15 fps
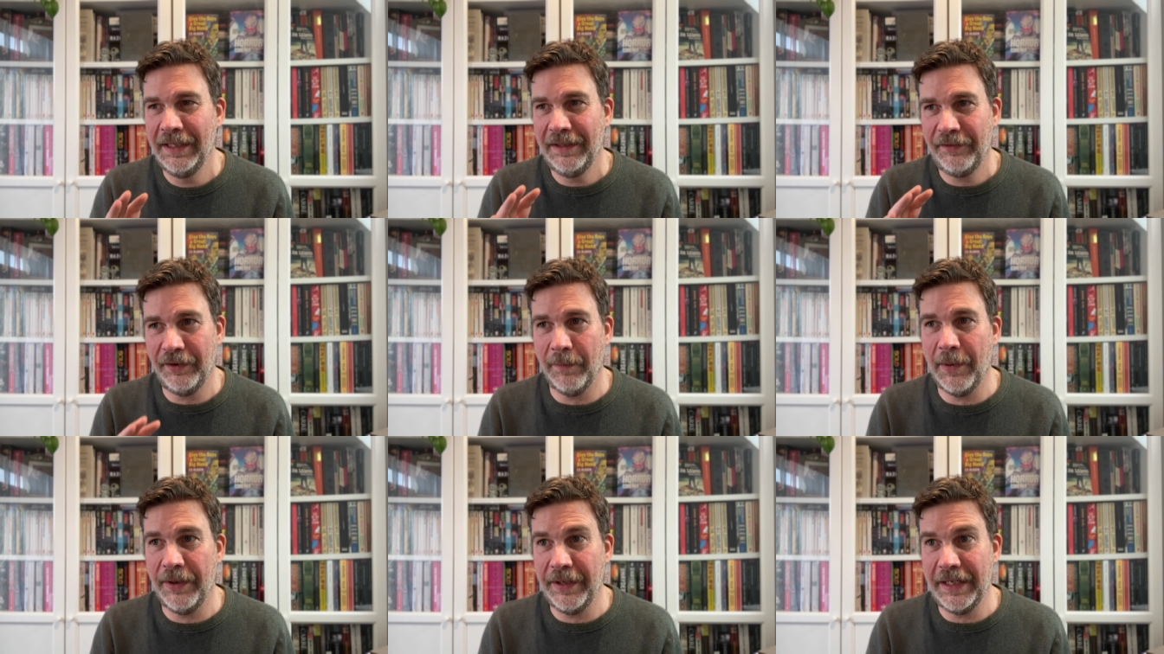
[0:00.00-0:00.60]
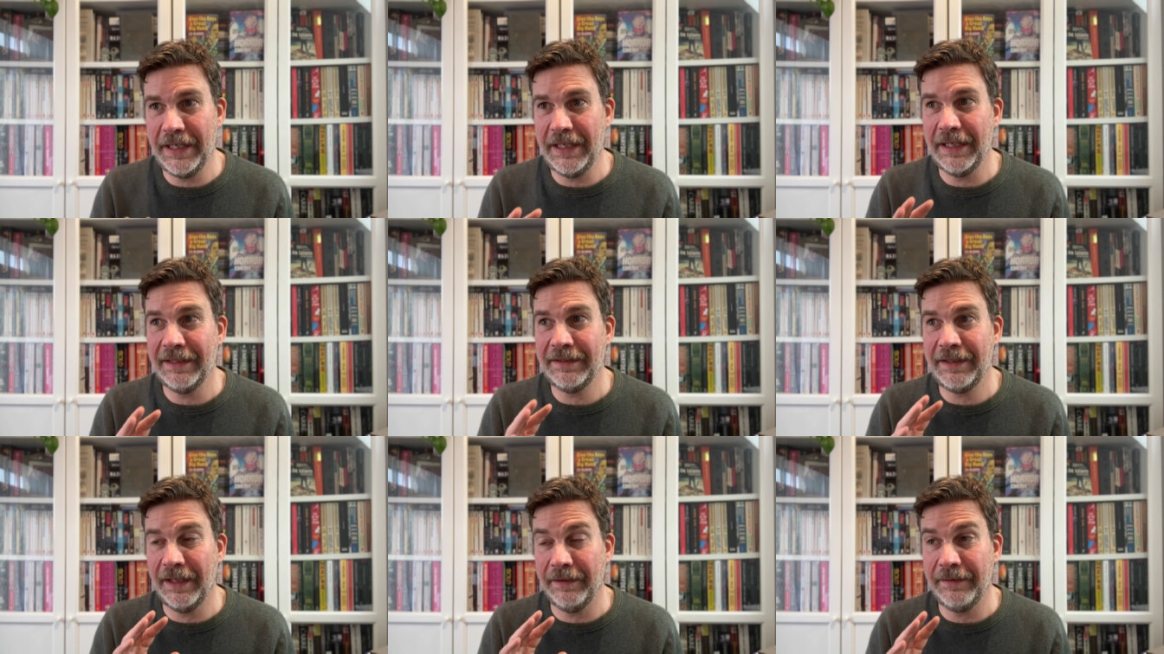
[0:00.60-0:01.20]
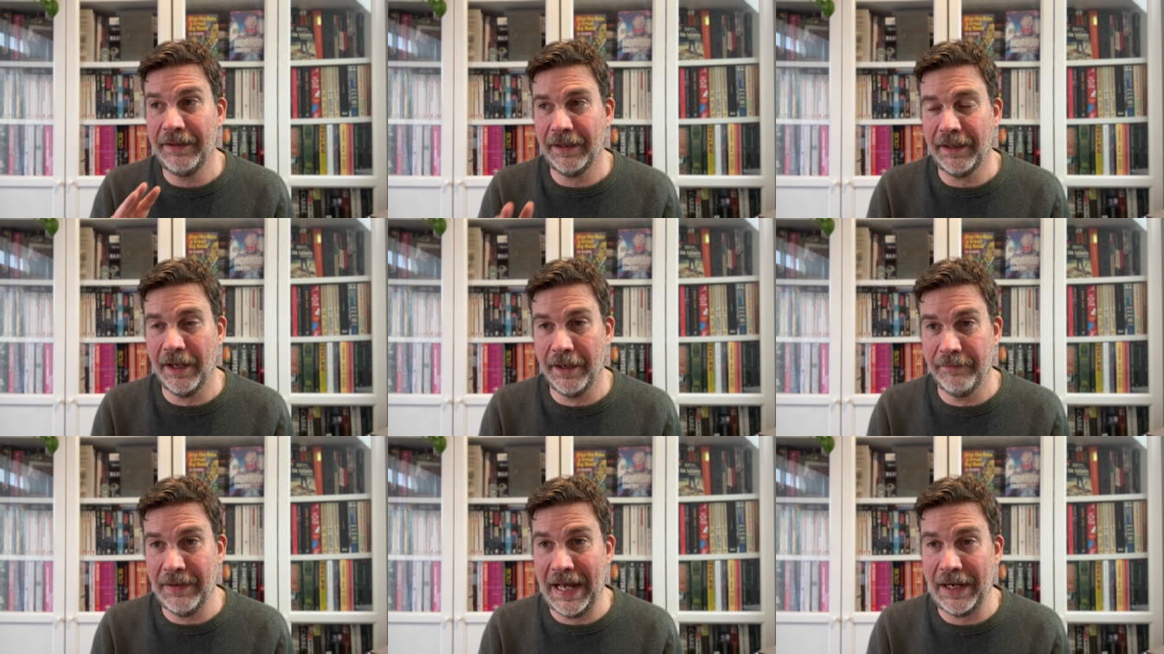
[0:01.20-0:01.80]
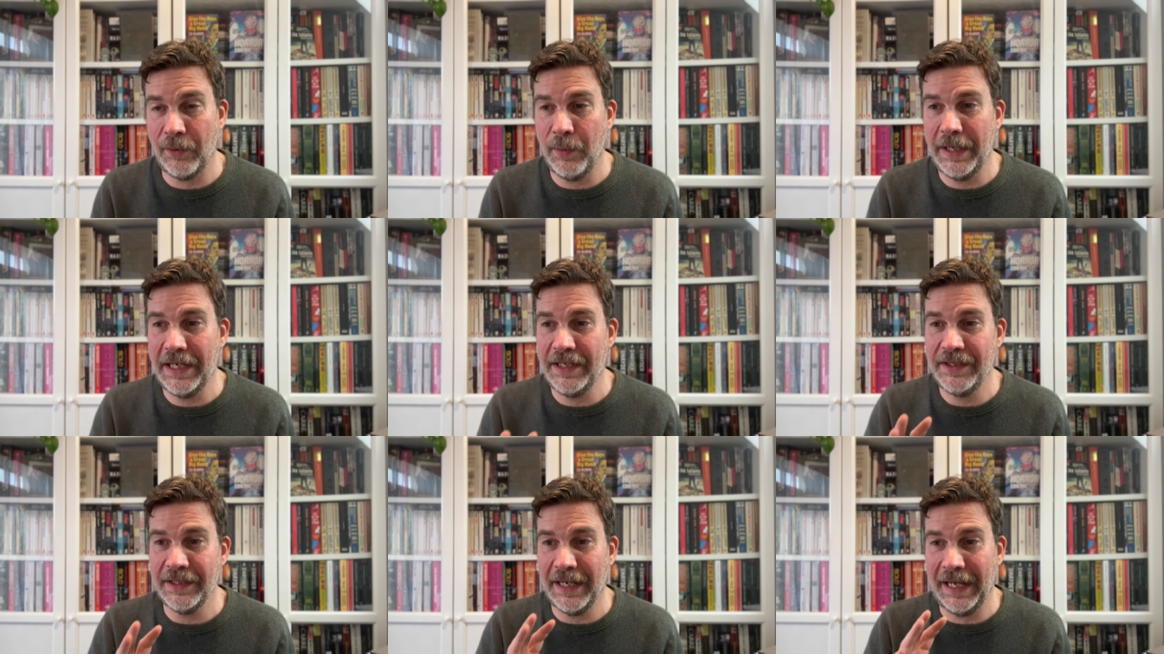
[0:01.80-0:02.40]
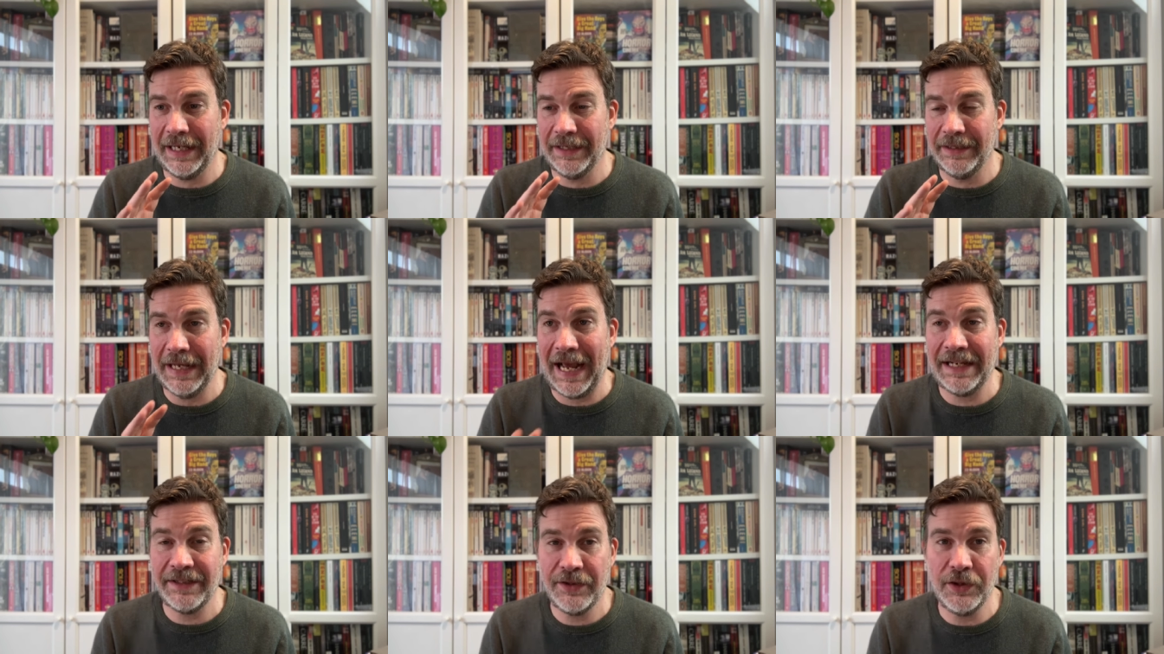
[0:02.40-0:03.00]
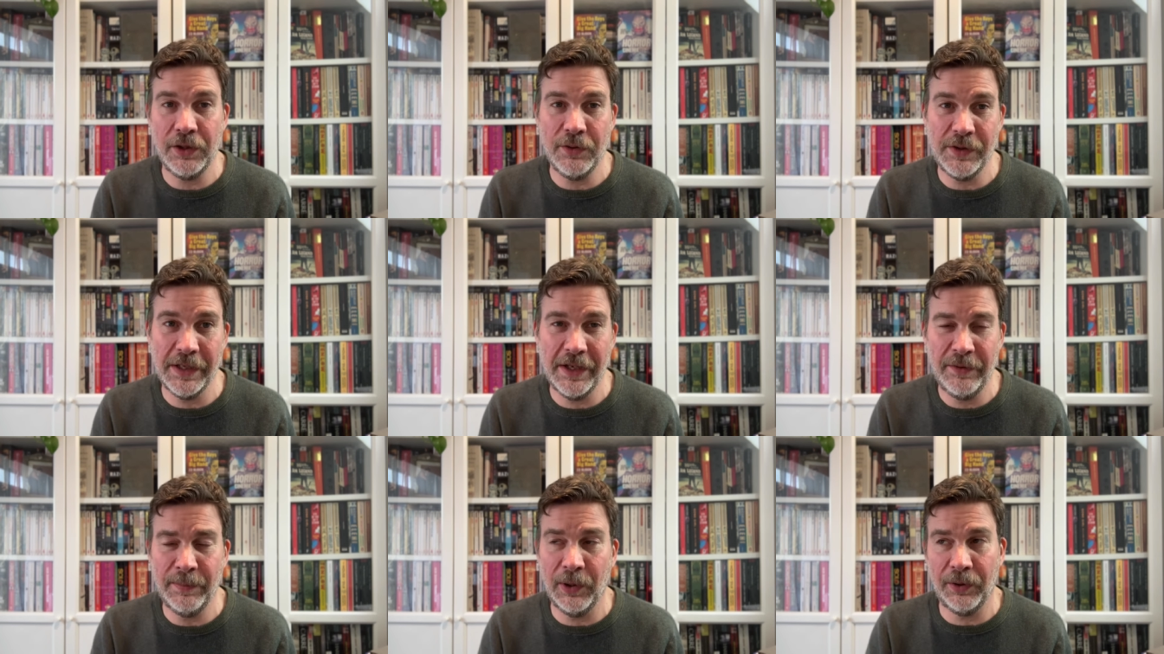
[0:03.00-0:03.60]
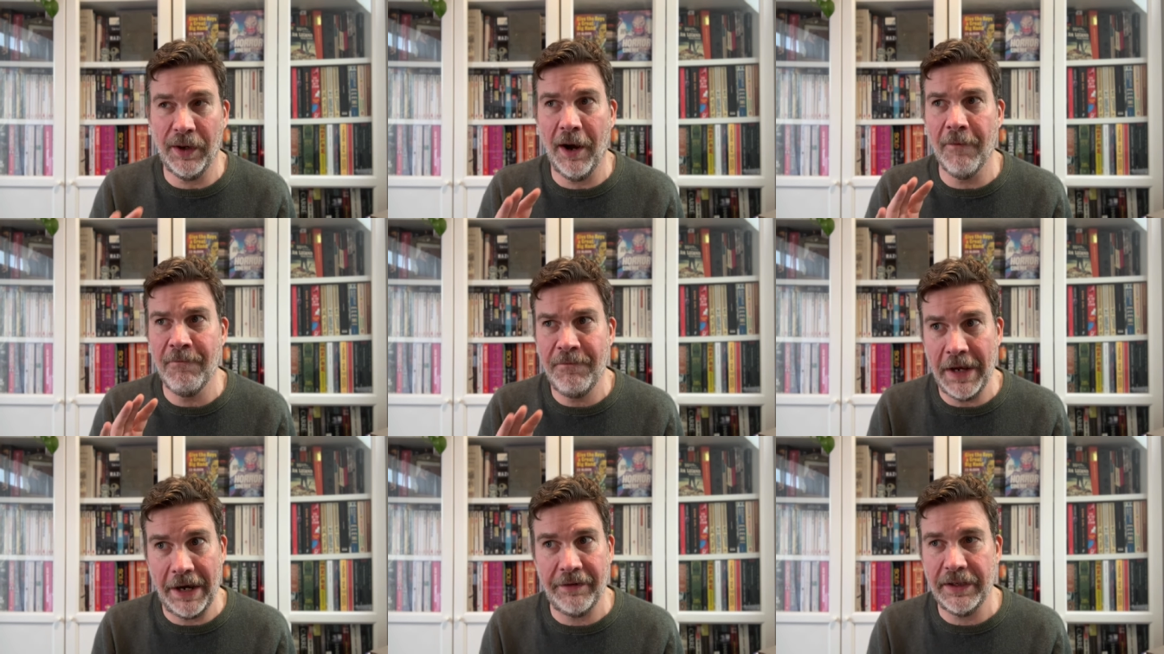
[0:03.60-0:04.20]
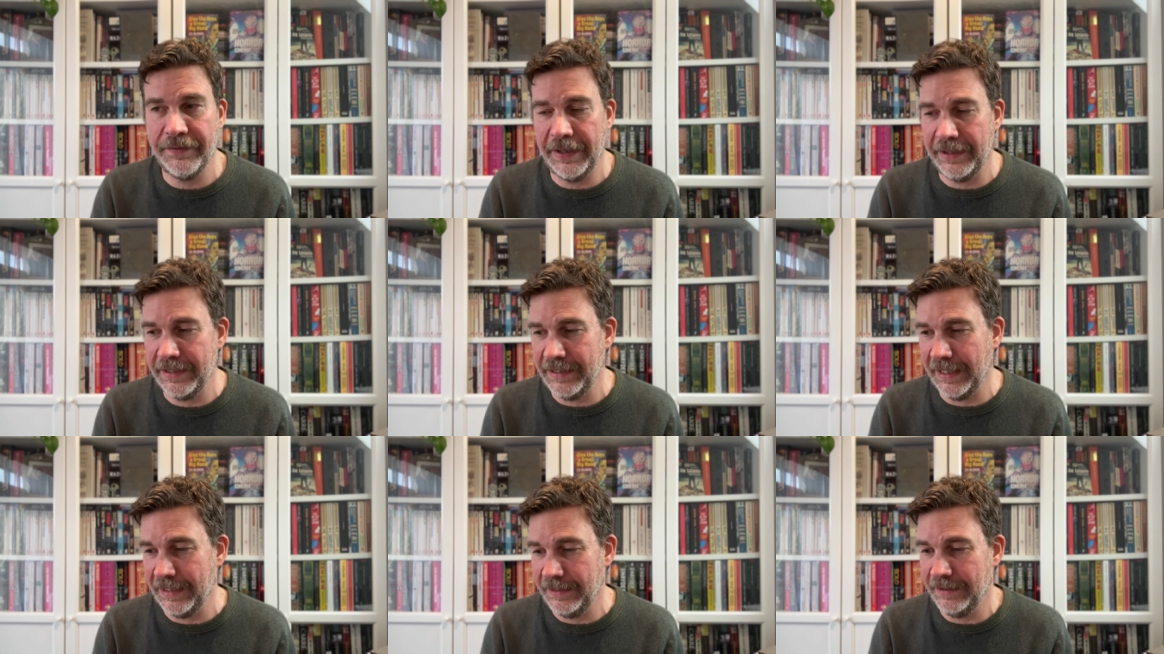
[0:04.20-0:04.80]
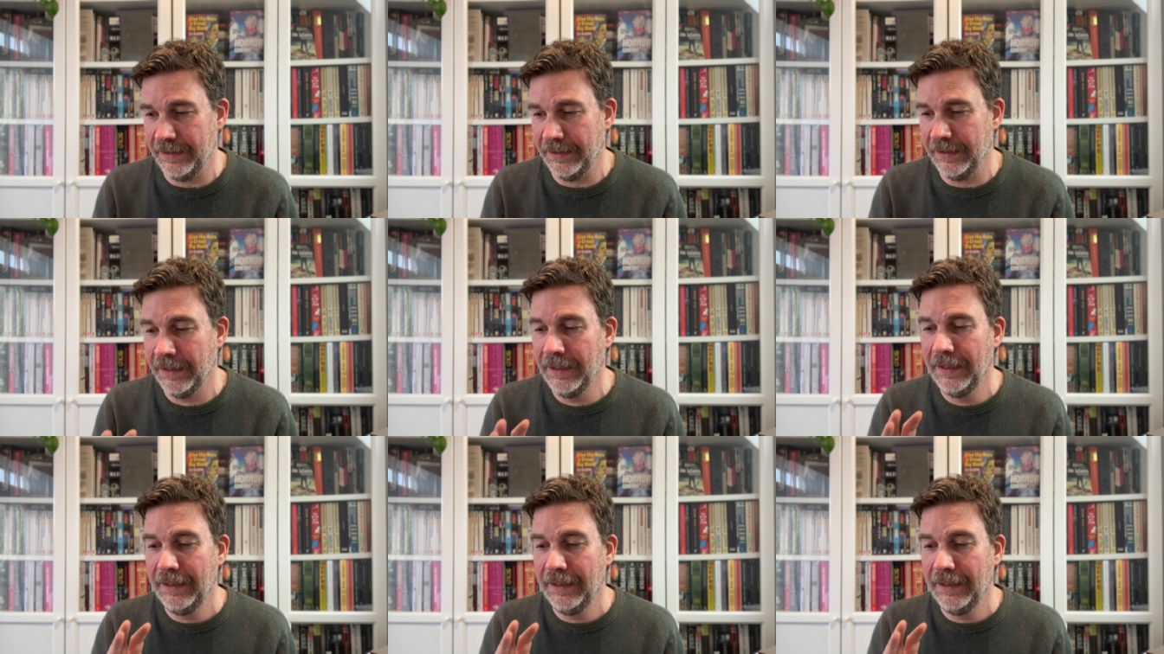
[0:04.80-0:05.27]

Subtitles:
Some of the kind of language and attitudes in this book are very, very dated.